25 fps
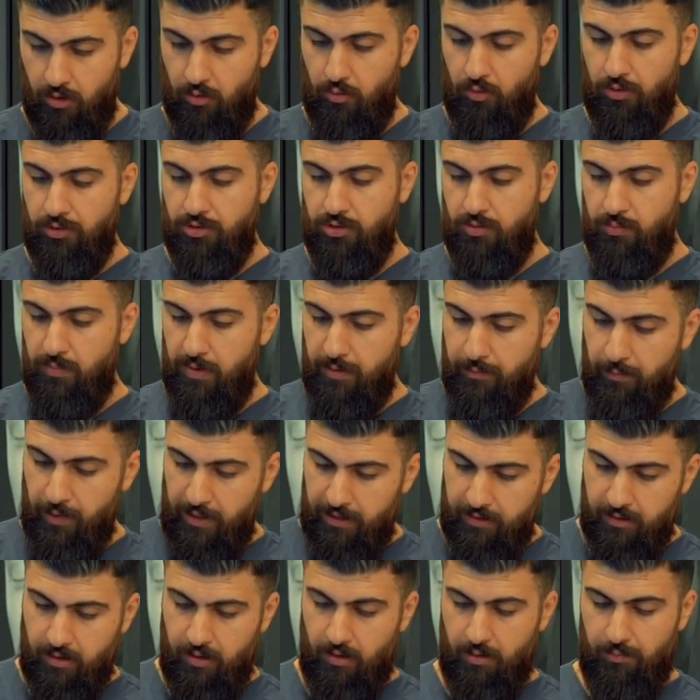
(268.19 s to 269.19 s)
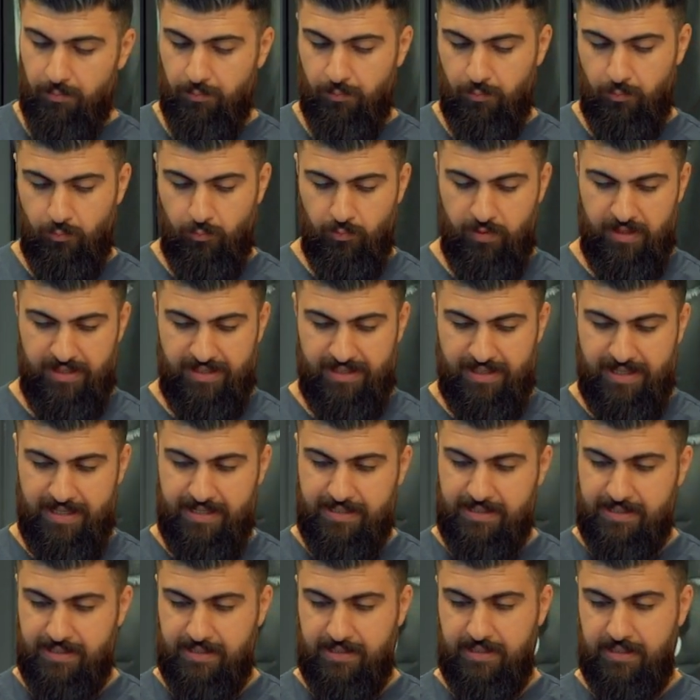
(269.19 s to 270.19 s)
you are going to be welcomed
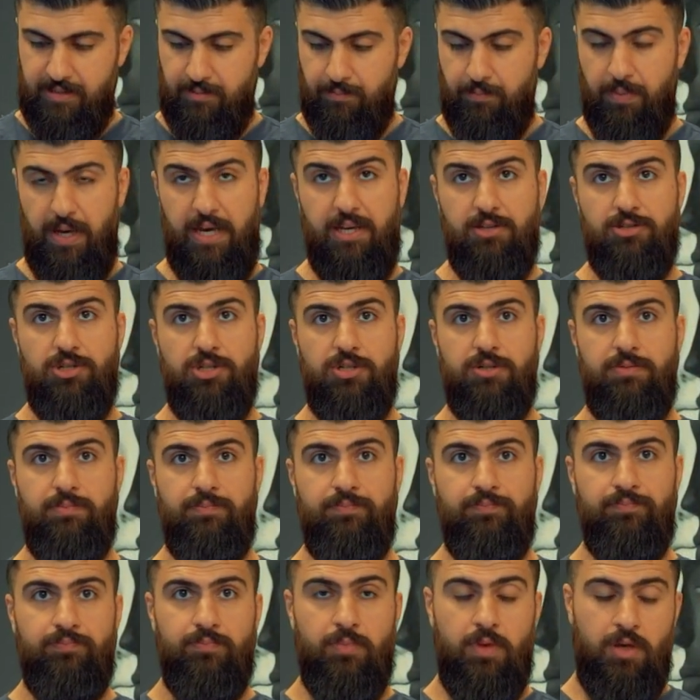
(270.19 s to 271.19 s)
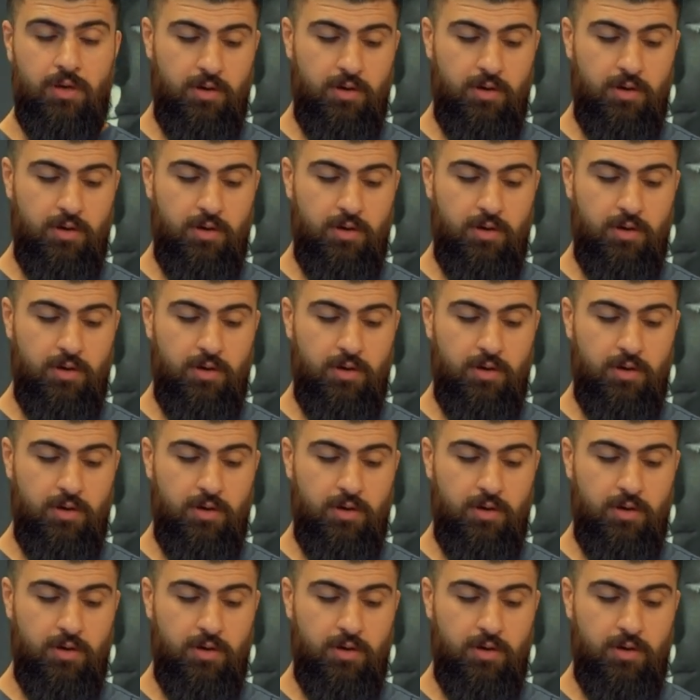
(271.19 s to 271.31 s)
with this page.